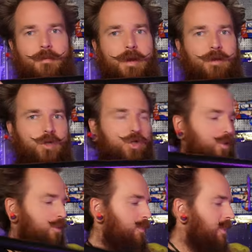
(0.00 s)
the back of the
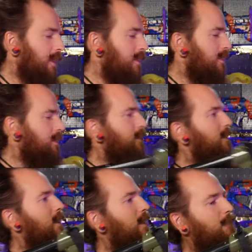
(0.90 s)
shoulder with that.
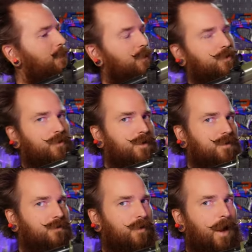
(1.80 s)
Um, and also this is
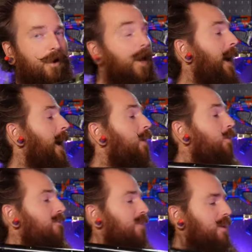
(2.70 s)
very loud.
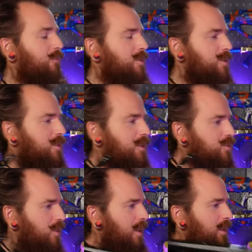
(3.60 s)
However, we're just going to
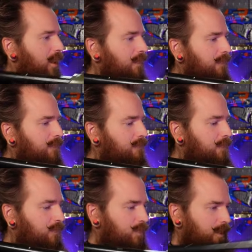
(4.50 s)
try it like, no, we're
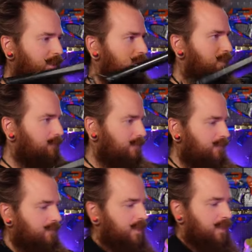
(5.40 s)
not going to try it.
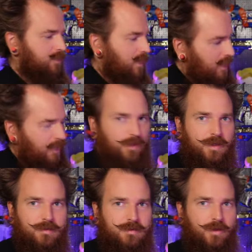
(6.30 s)
We're going to try it like
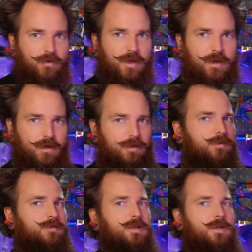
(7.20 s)
this. No, you're not going to
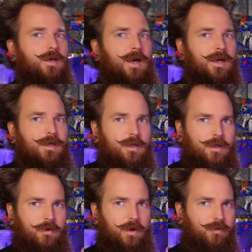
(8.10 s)
see it. Ugh.
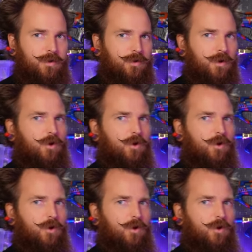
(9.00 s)
All right, we do.